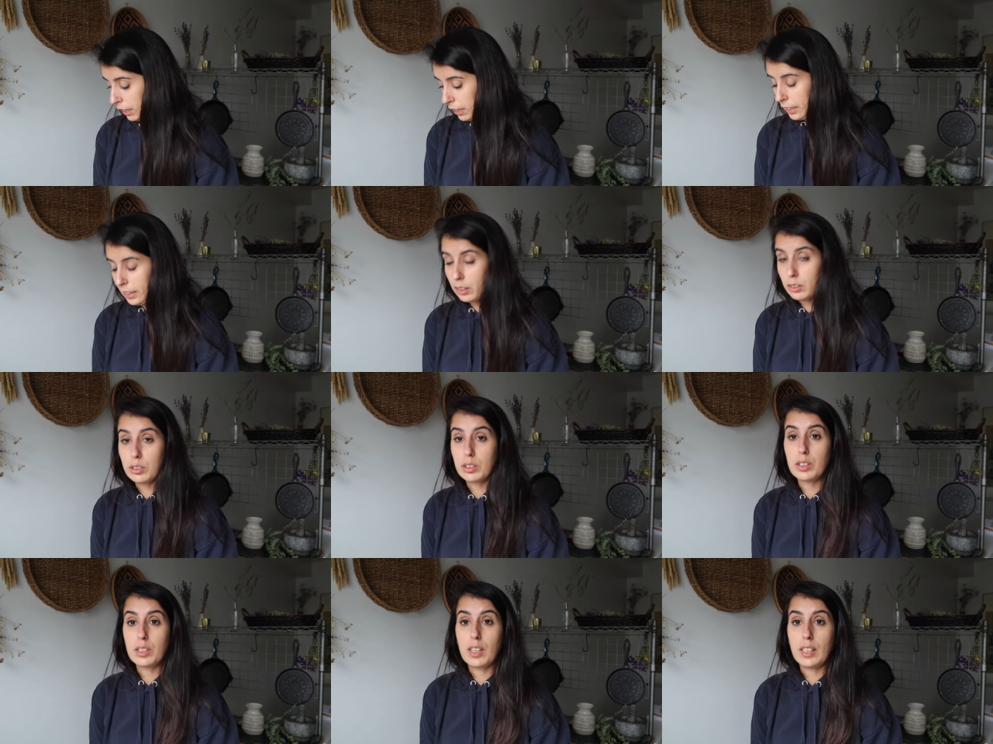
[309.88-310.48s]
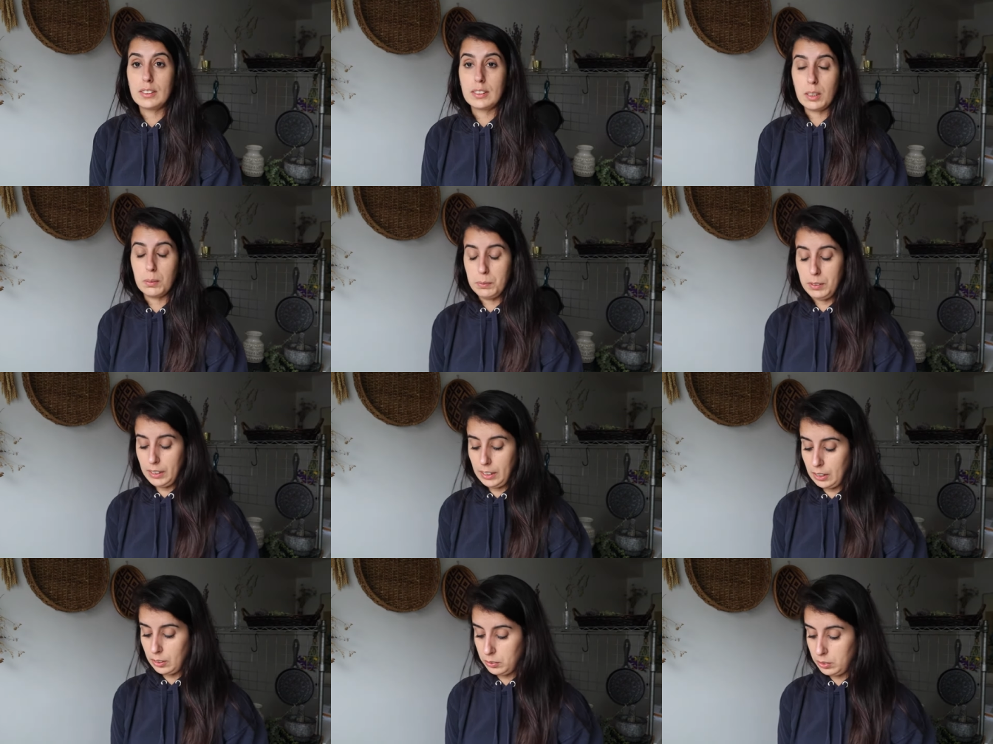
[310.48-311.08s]
I also got
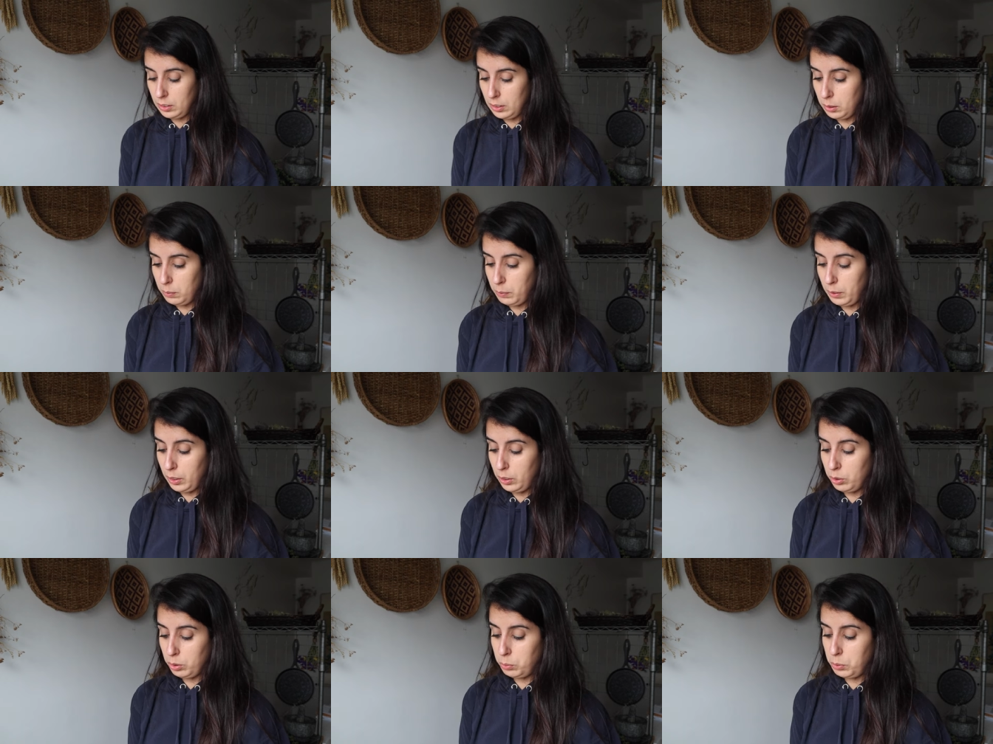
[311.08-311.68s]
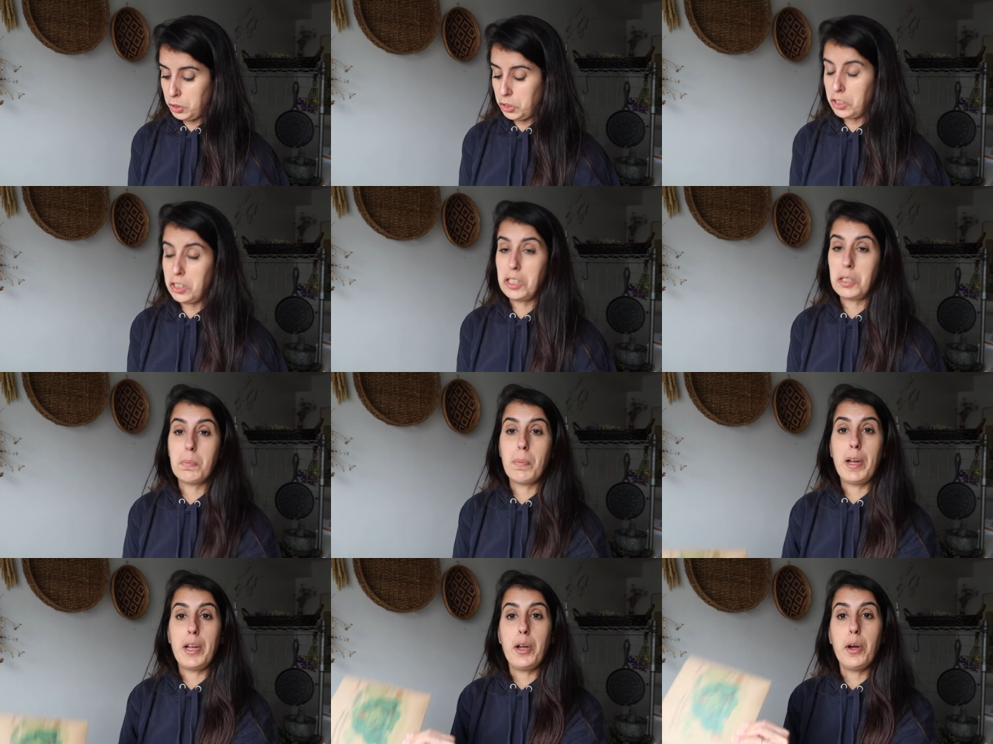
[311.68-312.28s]
something else in the mail which is
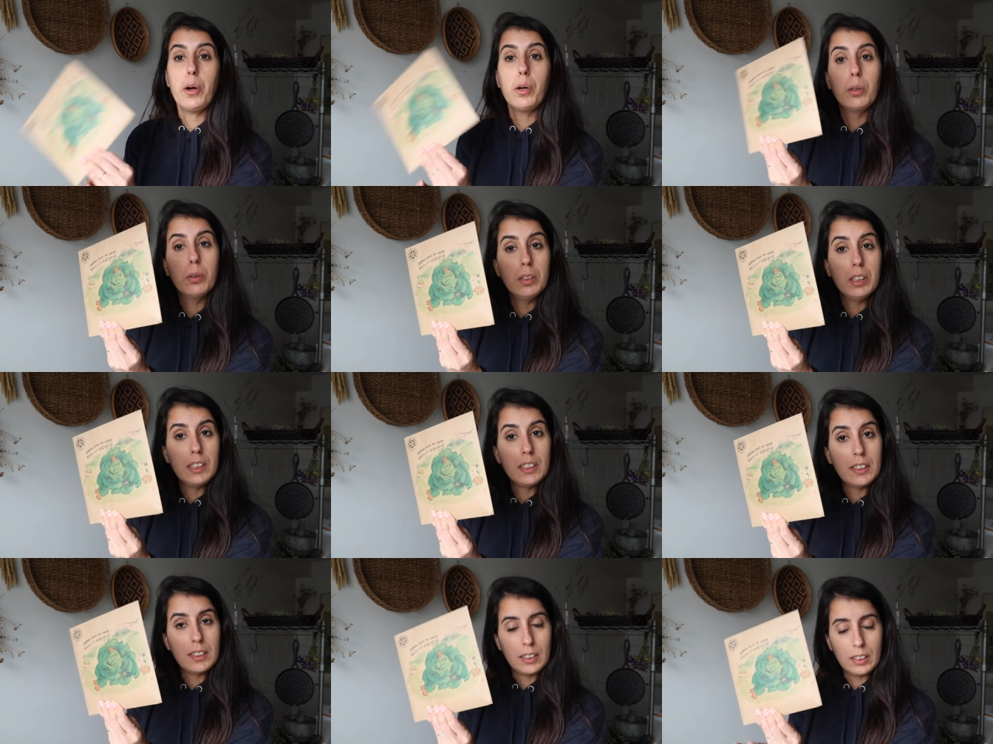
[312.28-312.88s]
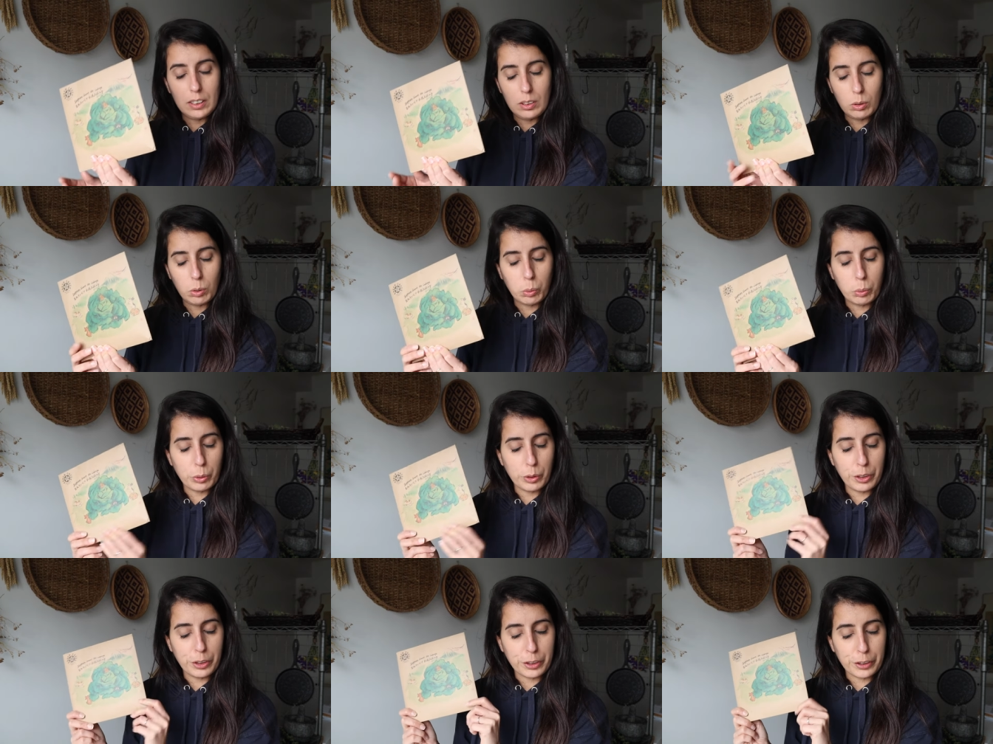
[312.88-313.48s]
my only seed
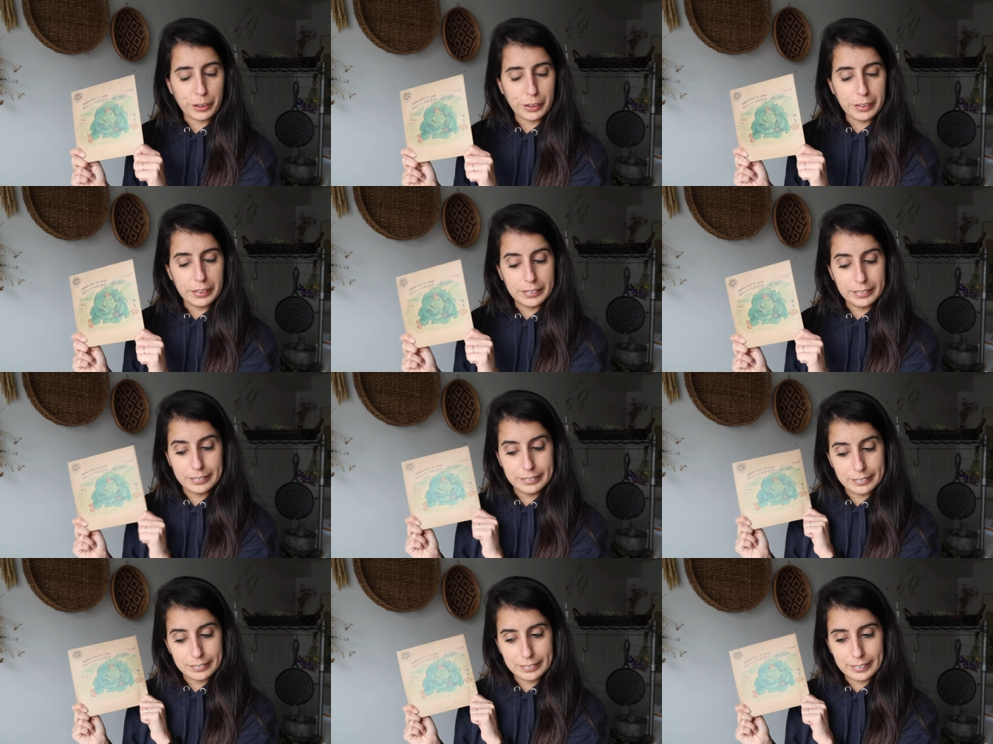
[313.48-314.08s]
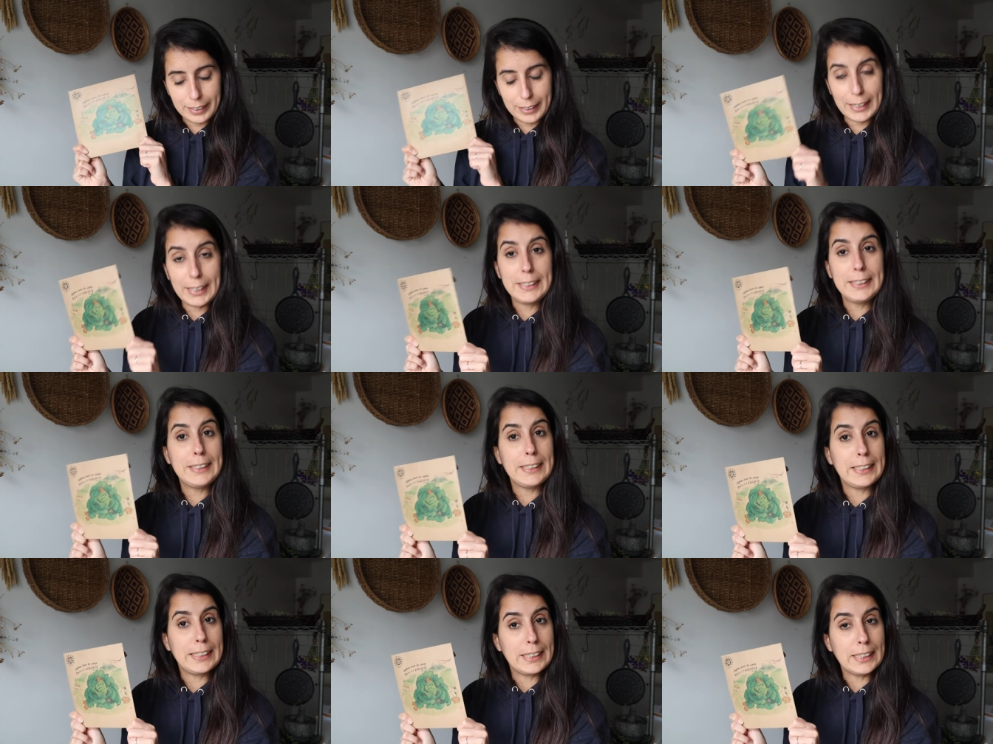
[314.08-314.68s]
order that I
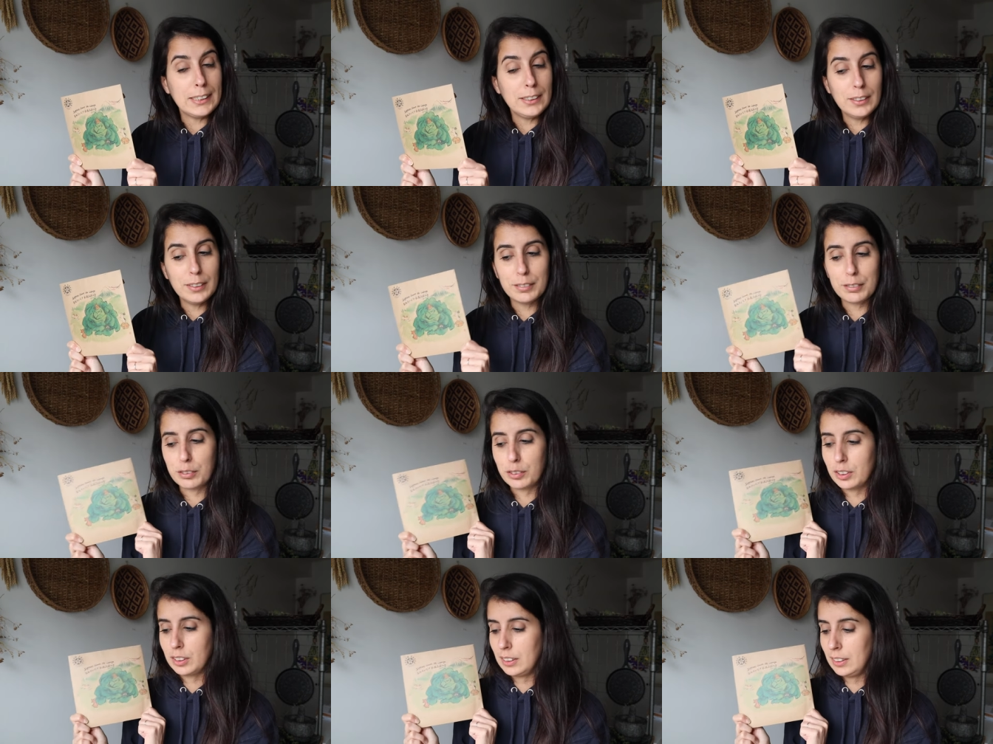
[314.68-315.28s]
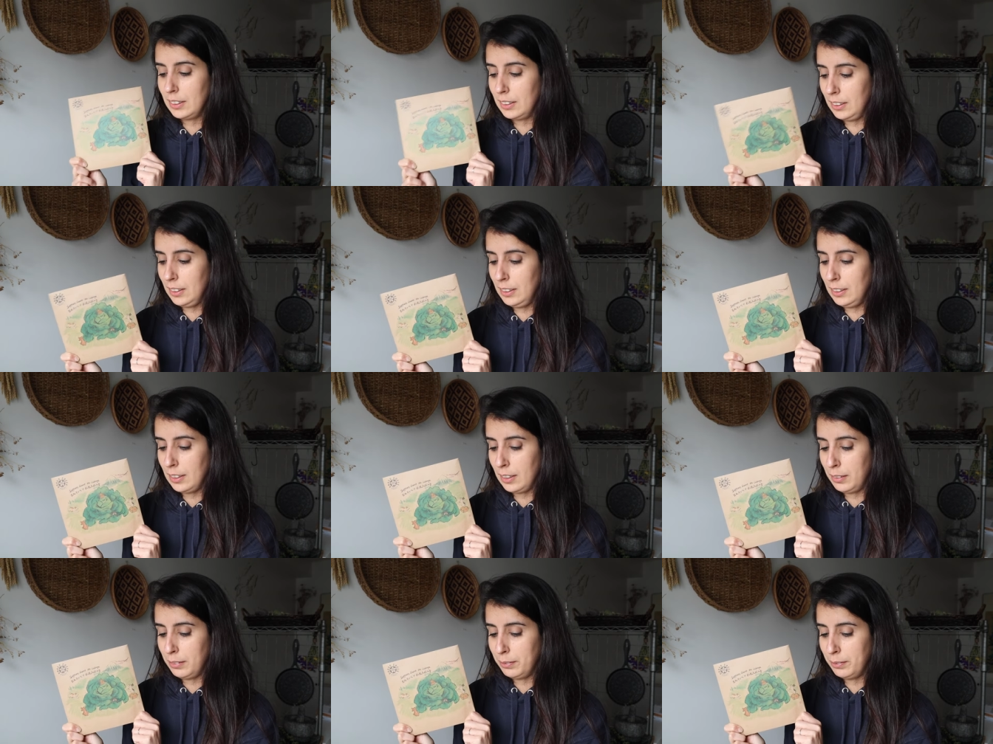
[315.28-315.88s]
did for this
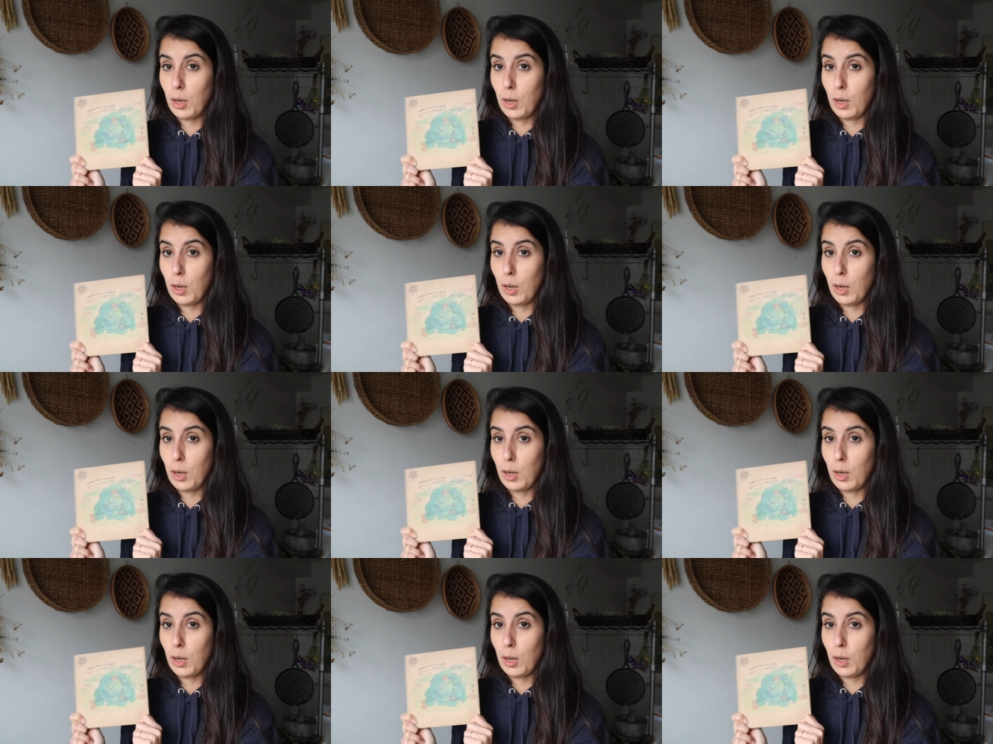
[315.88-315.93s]
season.